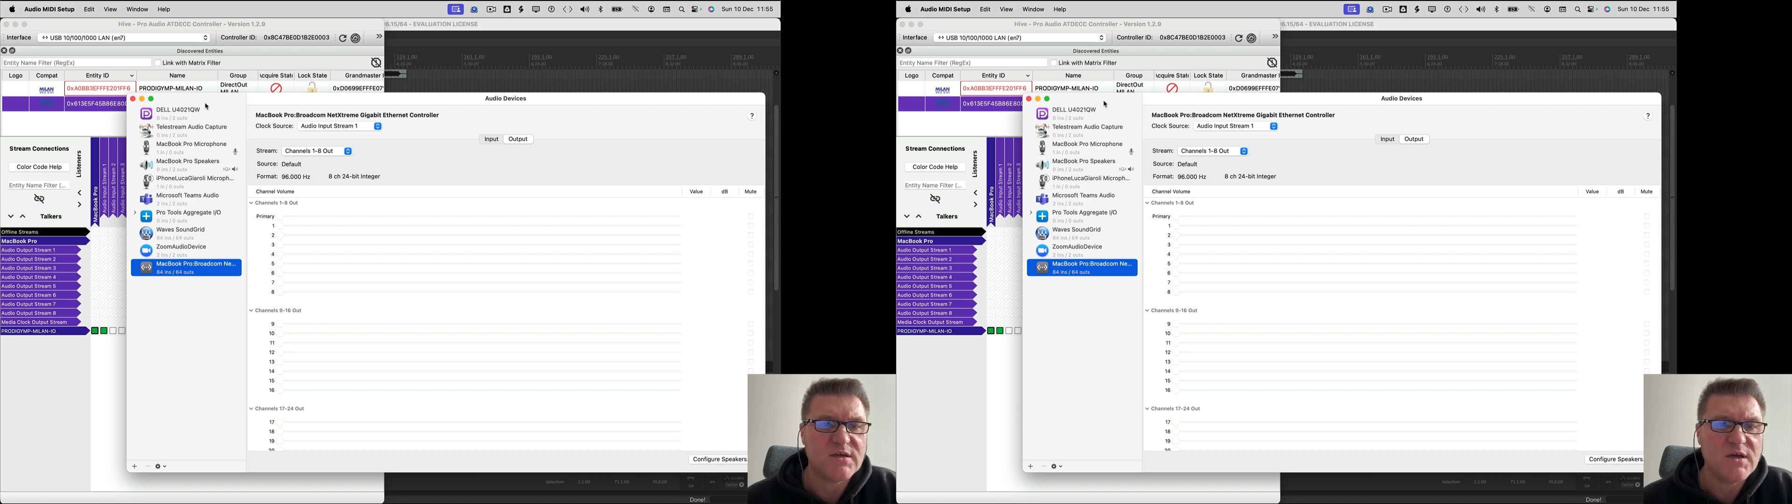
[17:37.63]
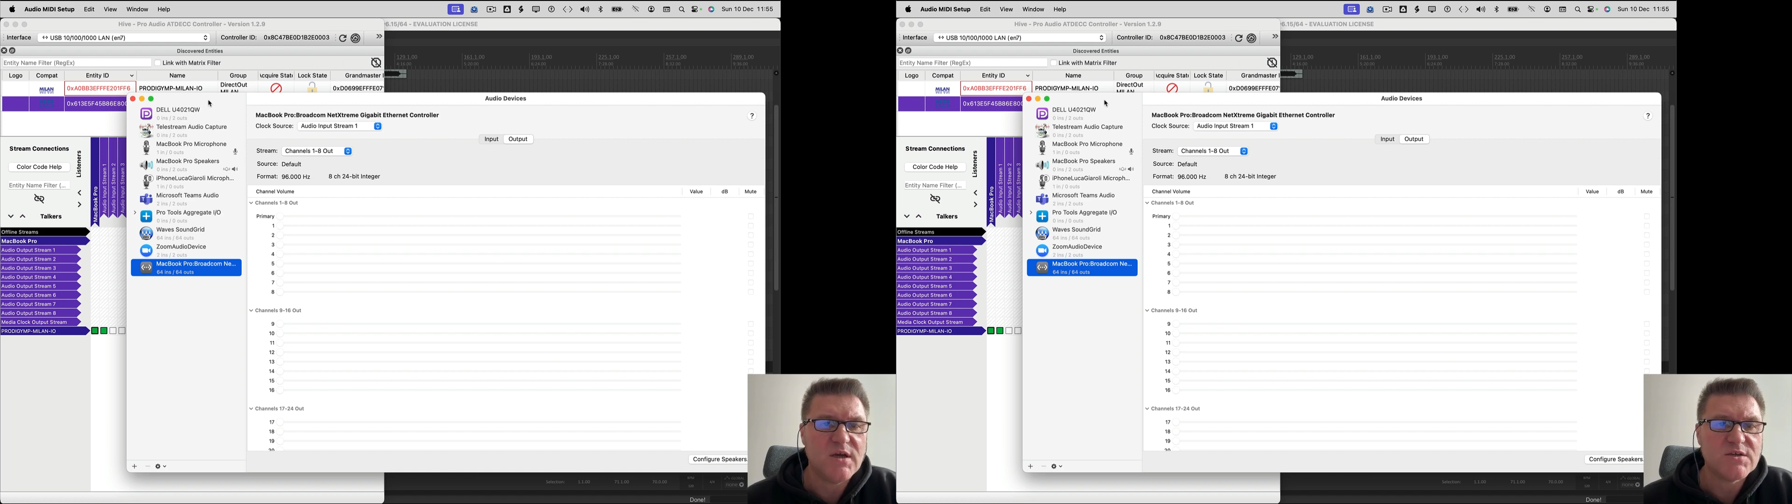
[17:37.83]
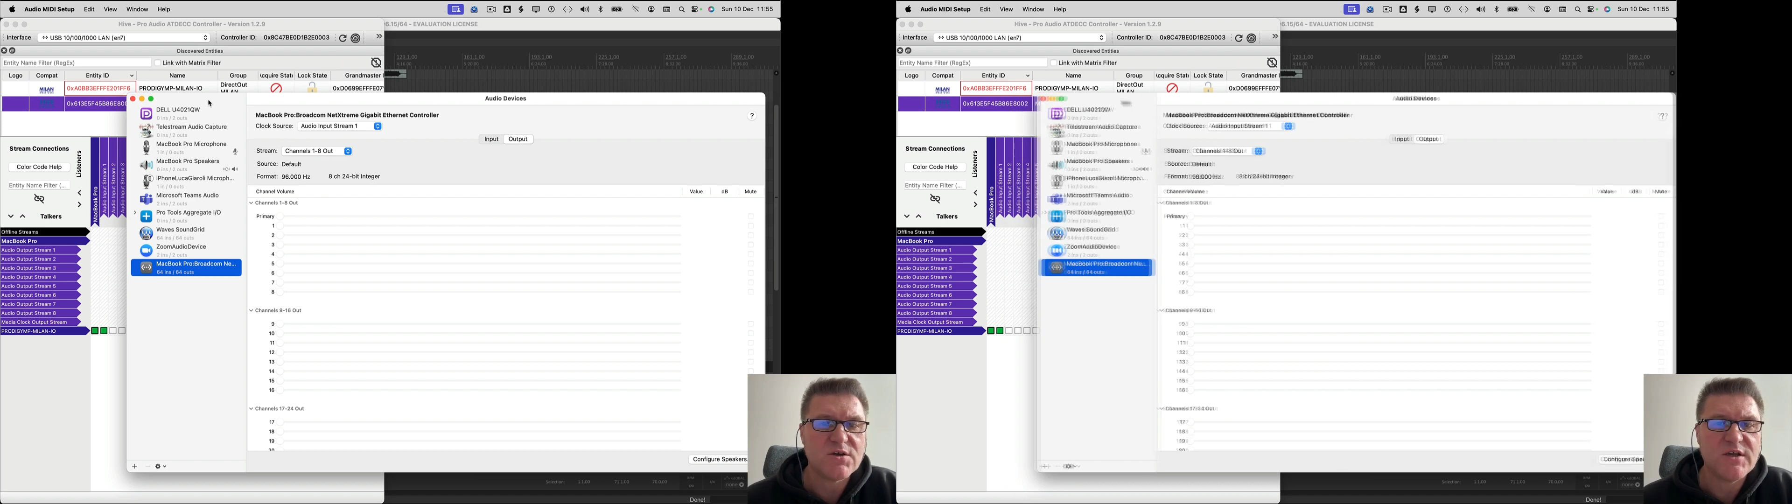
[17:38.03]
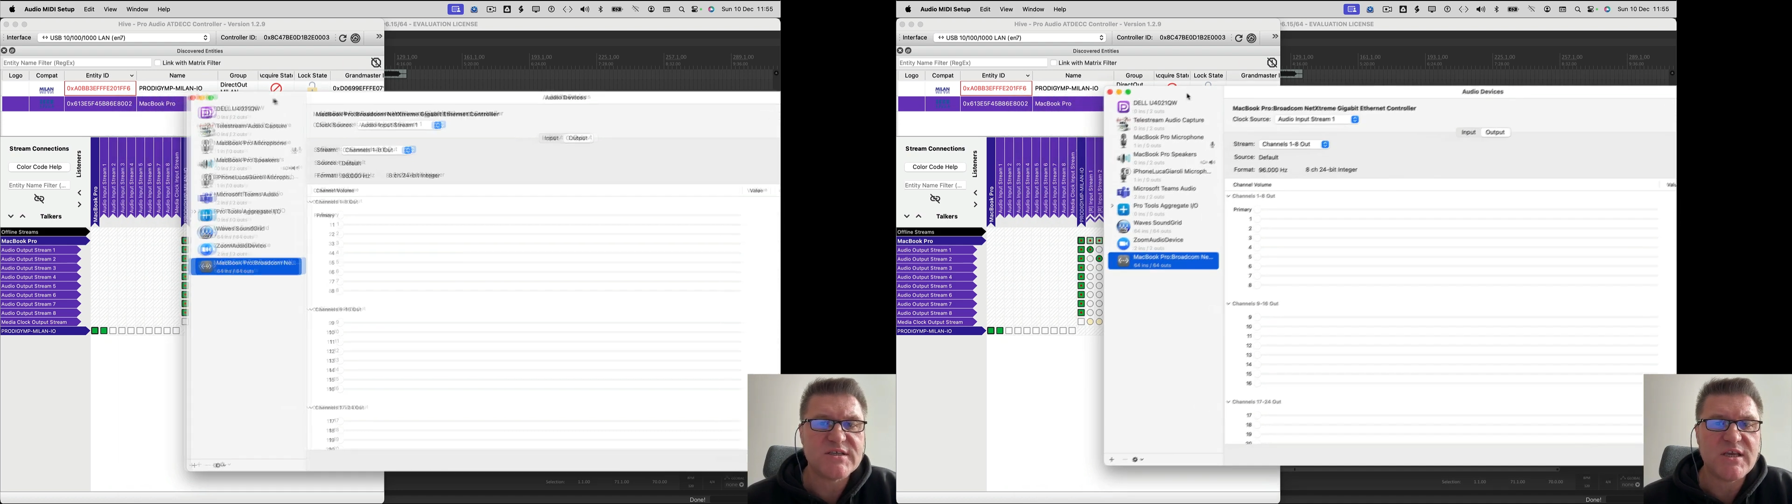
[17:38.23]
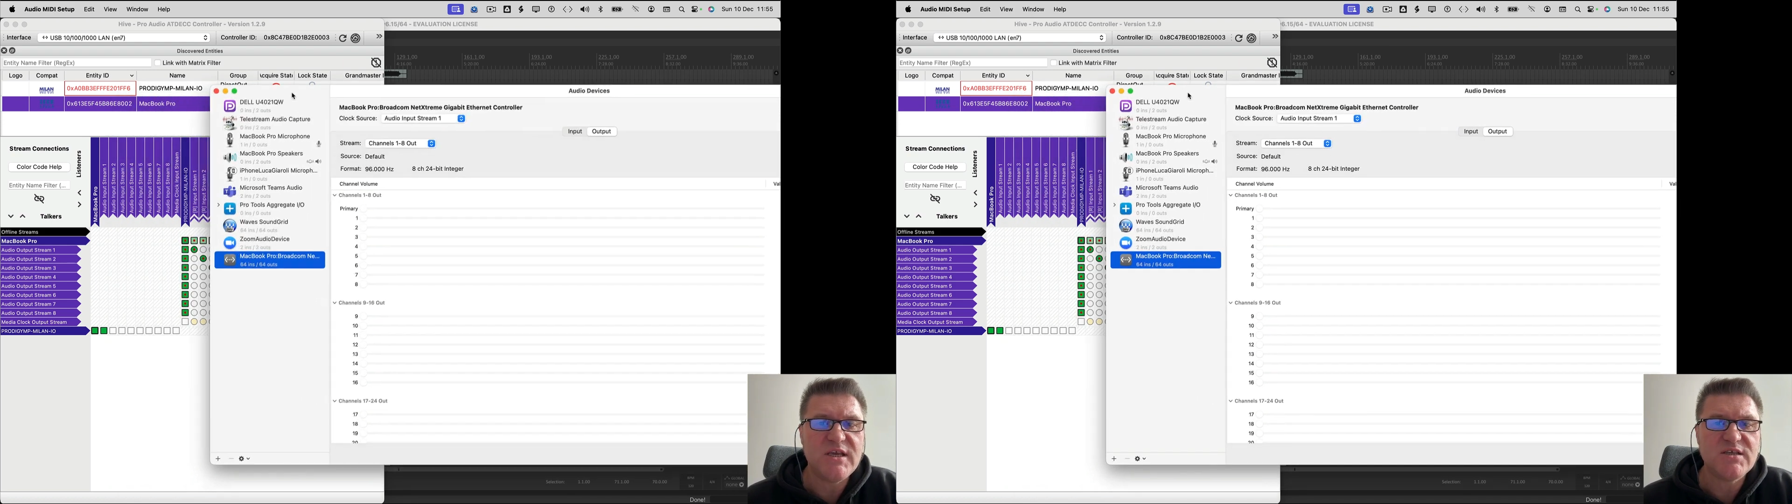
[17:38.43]
So it's
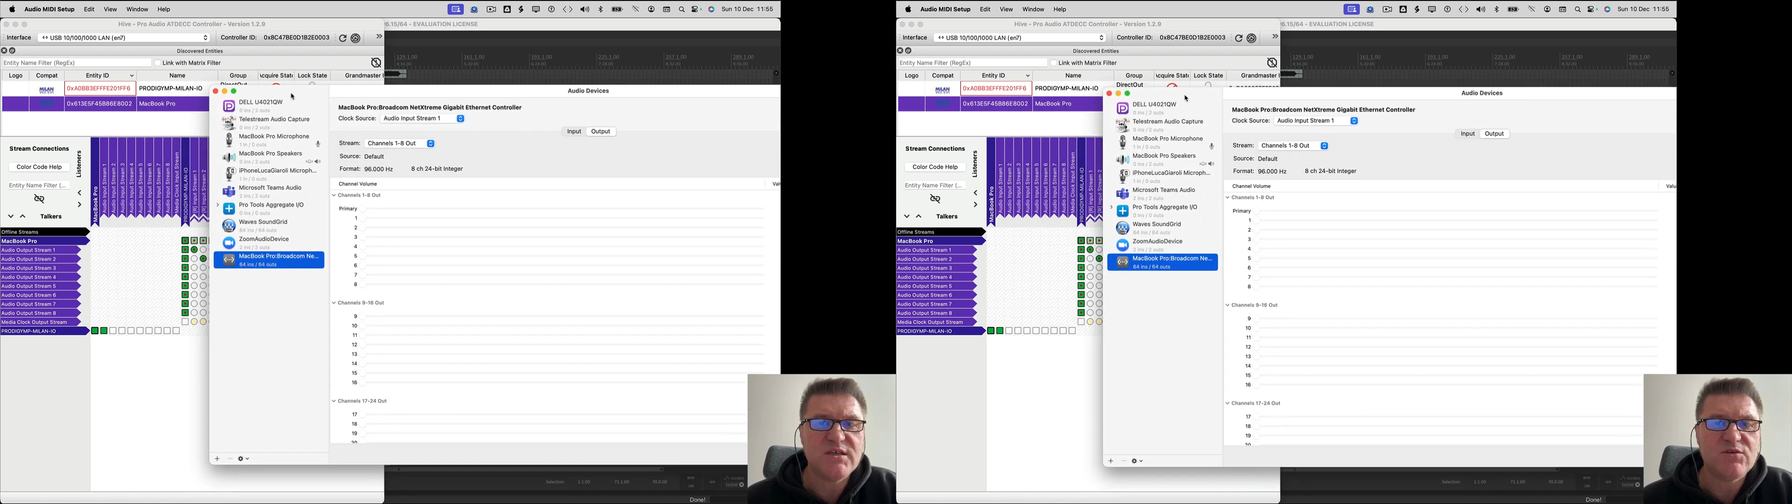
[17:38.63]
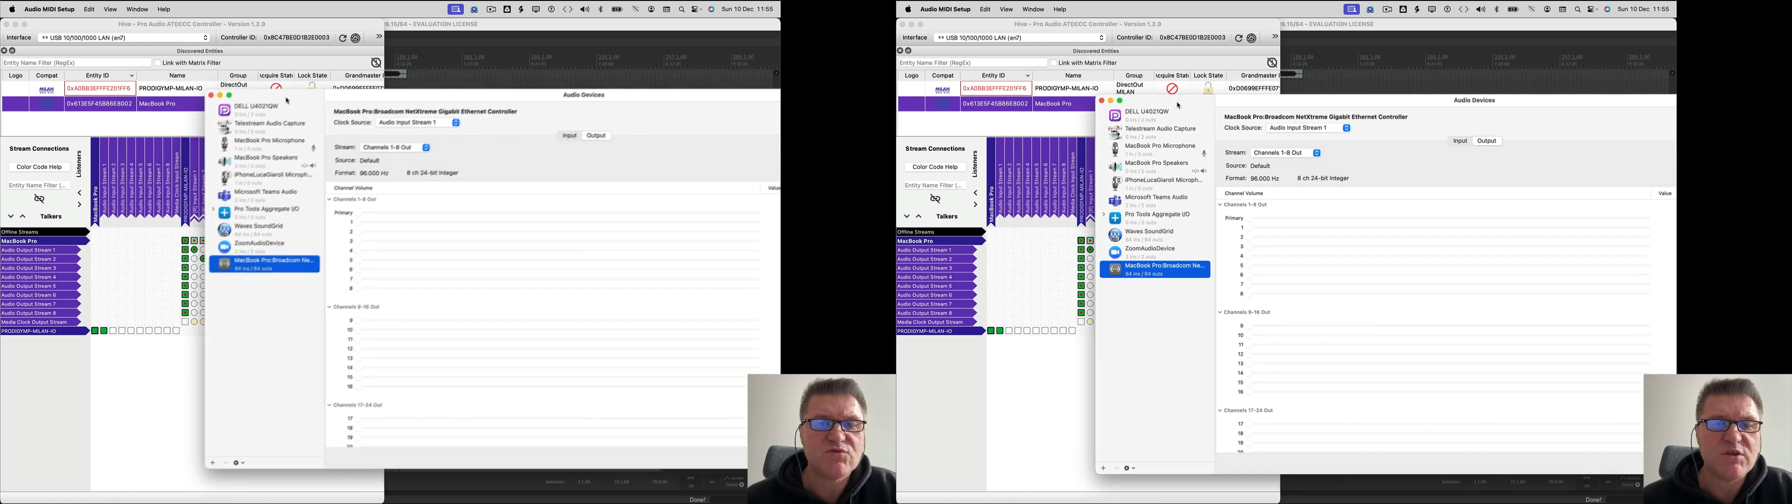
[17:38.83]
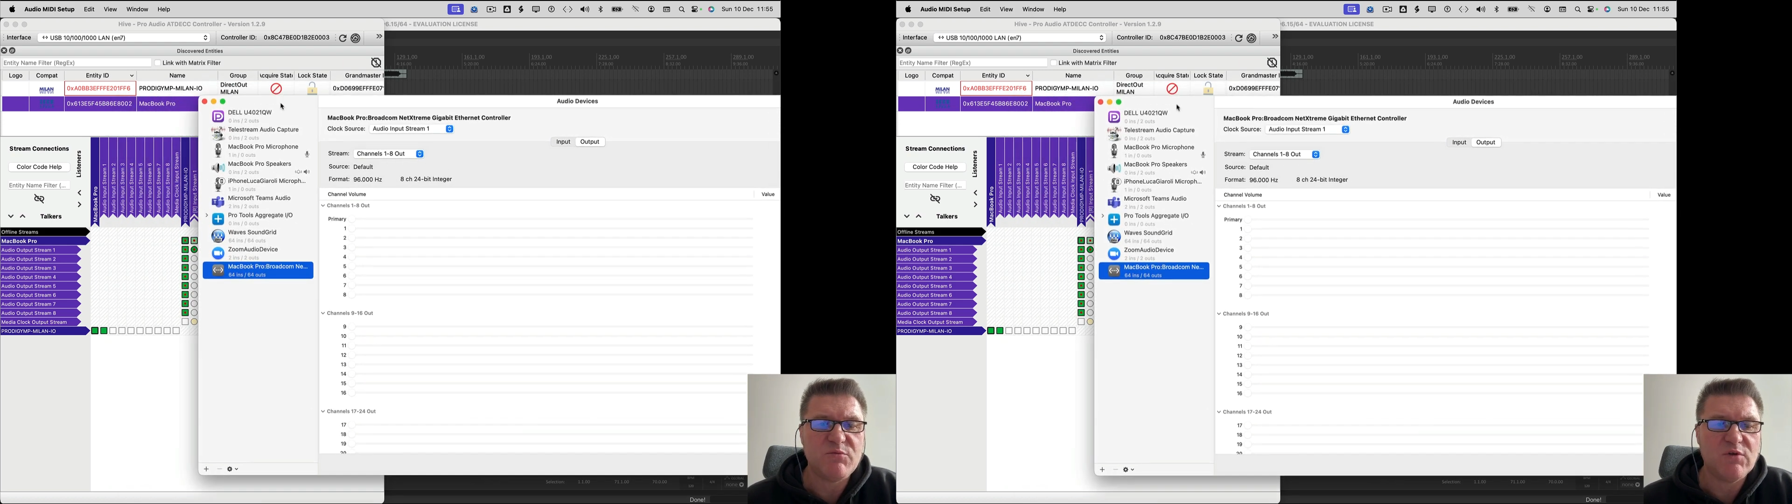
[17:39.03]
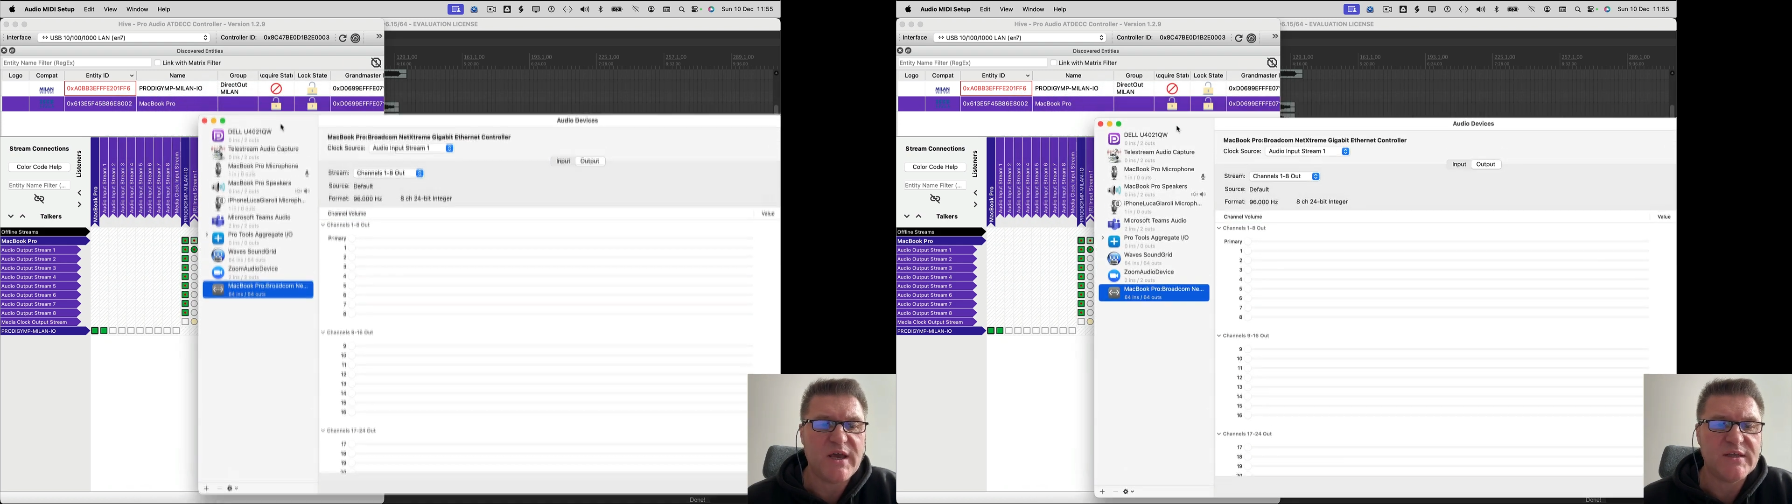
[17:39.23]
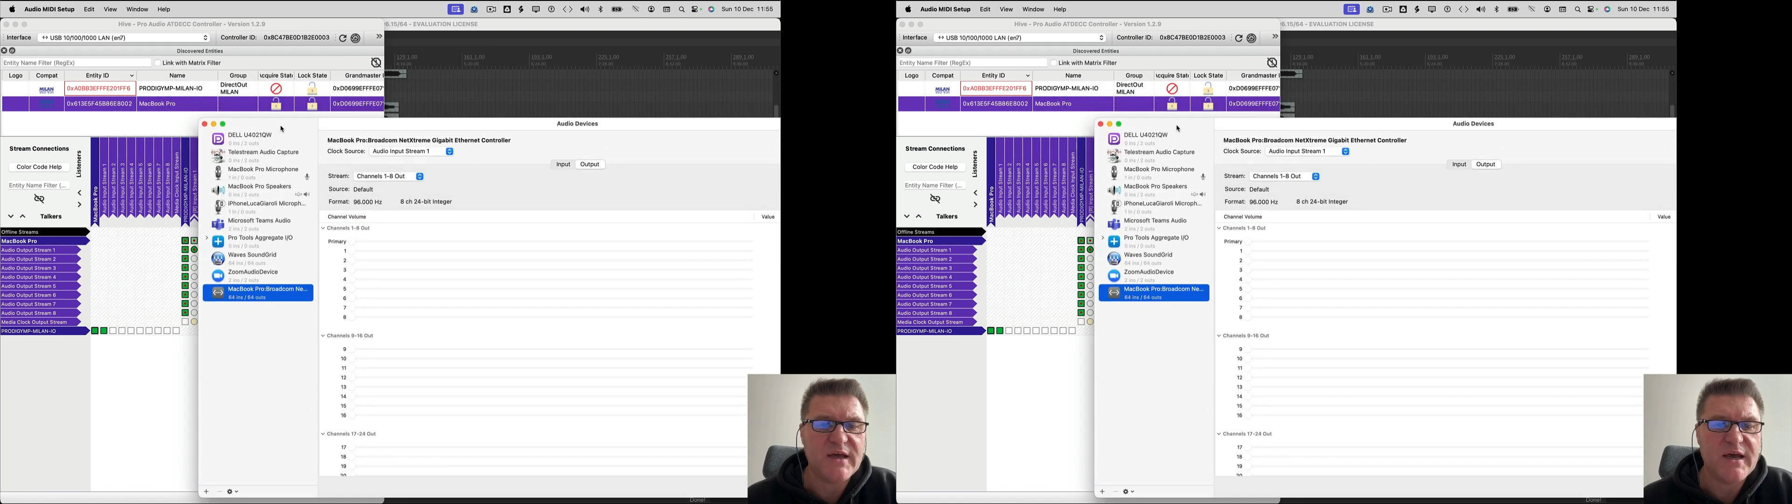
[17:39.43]
easy to simulate
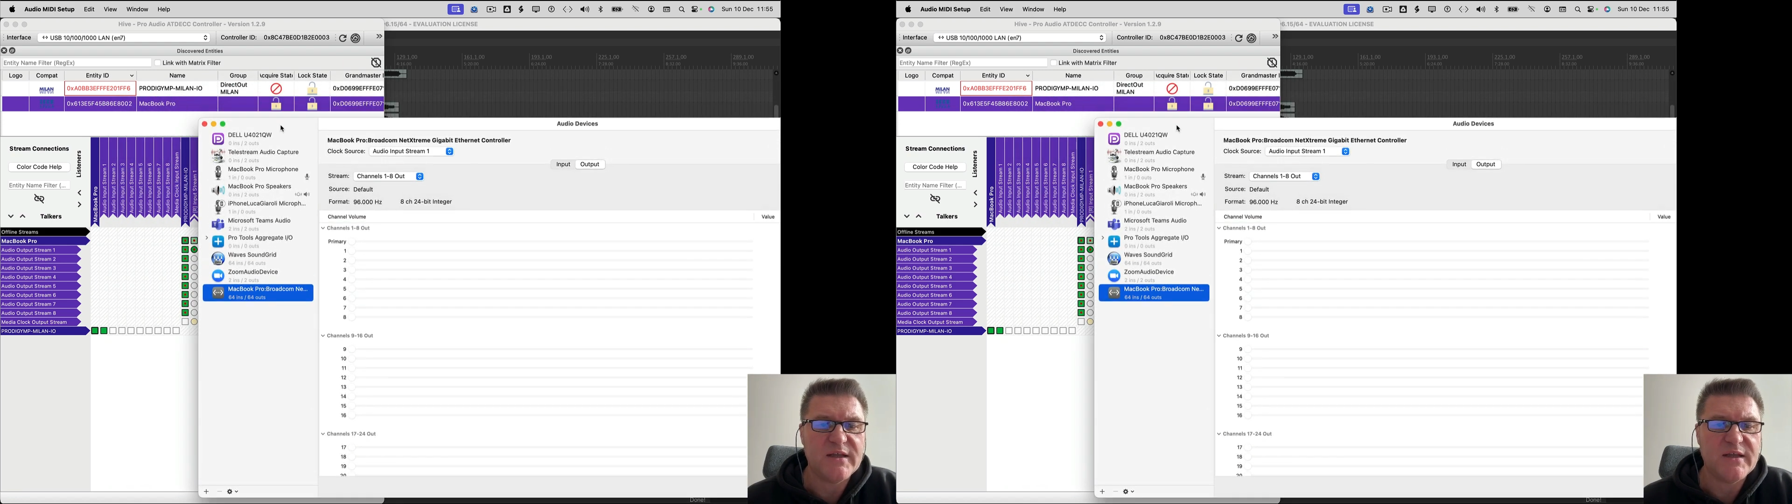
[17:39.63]
that.